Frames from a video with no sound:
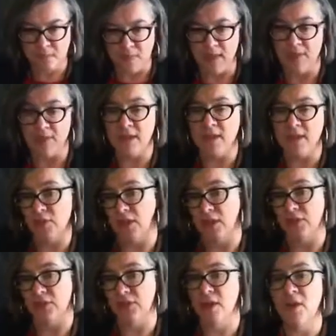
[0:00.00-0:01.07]
And
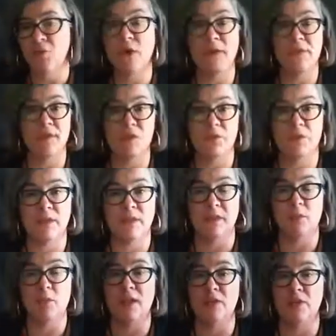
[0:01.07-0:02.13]
the third one that's really
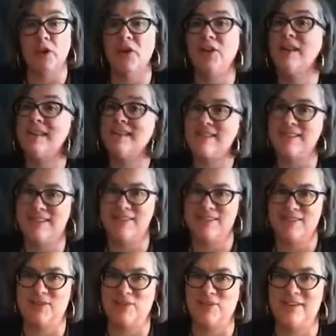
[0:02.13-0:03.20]
well known is
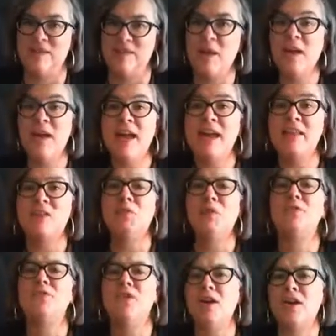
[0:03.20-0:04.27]
distress. It's
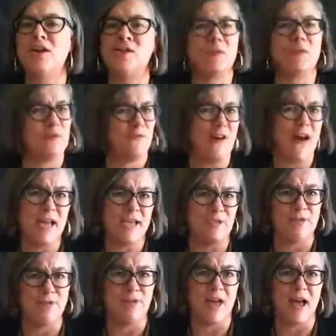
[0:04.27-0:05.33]
well known because it's fight
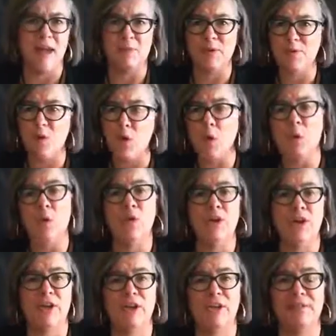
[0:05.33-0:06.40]
or flight. We've all
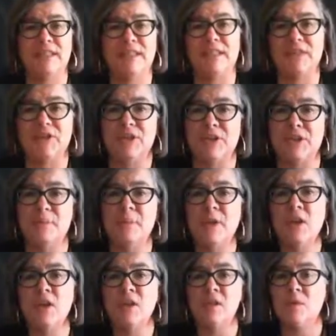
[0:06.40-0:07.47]
heard of this term.
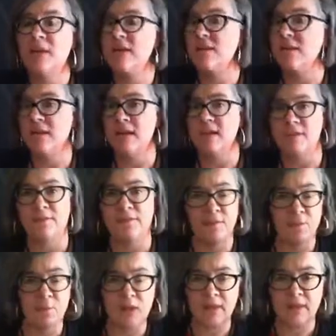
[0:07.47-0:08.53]
So we either
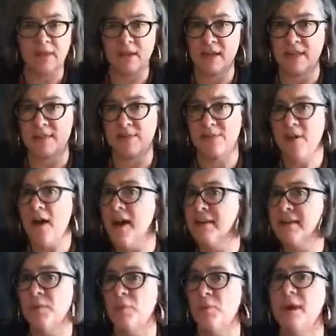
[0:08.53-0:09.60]
need to
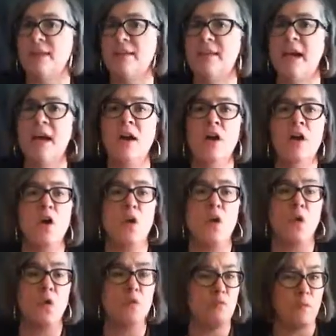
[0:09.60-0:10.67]
fight a predator
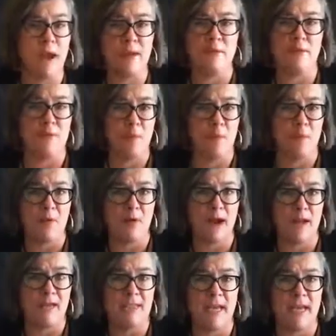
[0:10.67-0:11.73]
or run from a
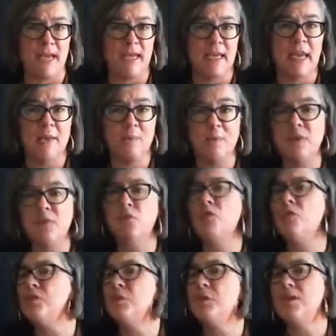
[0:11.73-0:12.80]
predator. But of
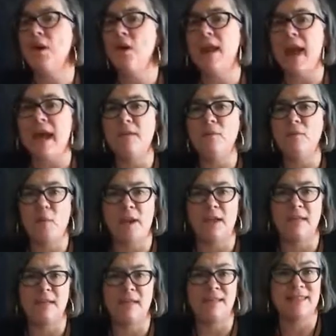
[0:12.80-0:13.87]
course, we don't have
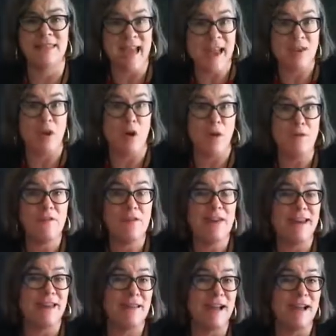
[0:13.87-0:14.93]
predators that often
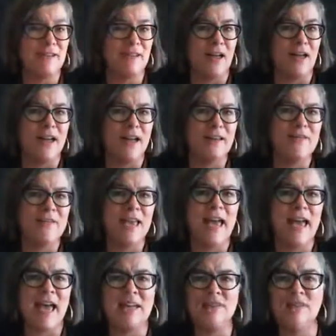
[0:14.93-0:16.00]
in our lives.
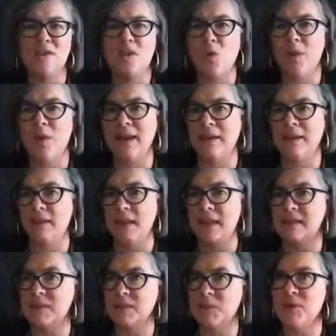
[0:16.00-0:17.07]
And so we
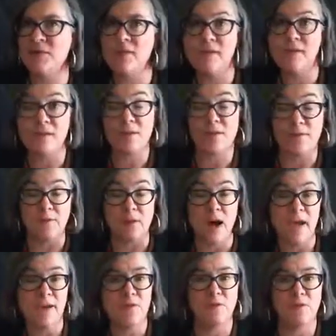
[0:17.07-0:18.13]
experience the
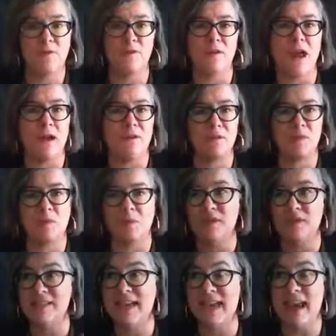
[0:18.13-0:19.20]
fight or flight
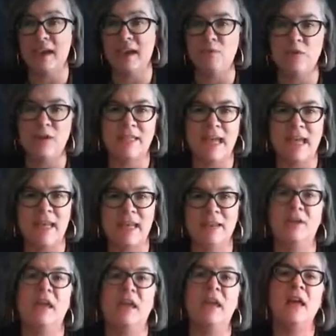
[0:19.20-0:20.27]
response in everyday
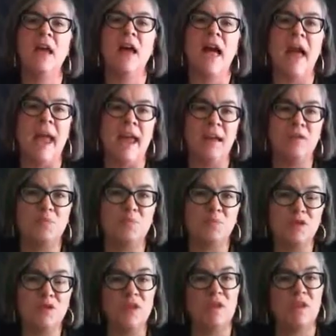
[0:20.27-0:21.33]
living and
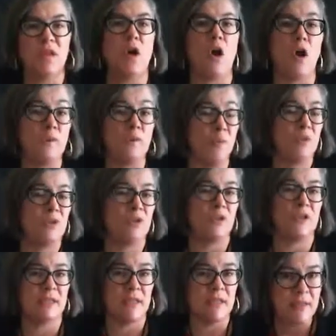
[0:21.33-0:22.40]

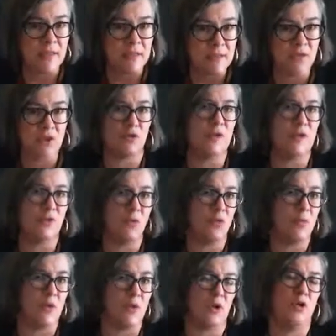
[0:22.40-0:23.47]
overproducing the stress
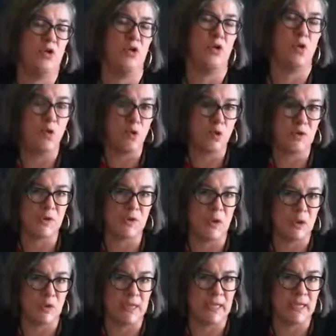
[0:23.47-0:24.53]
hormone
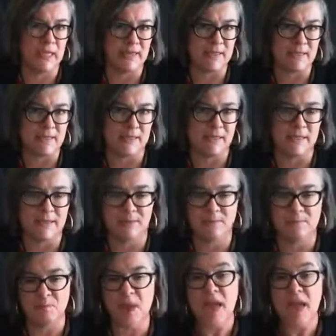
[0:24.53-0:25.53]
cortisol in our system.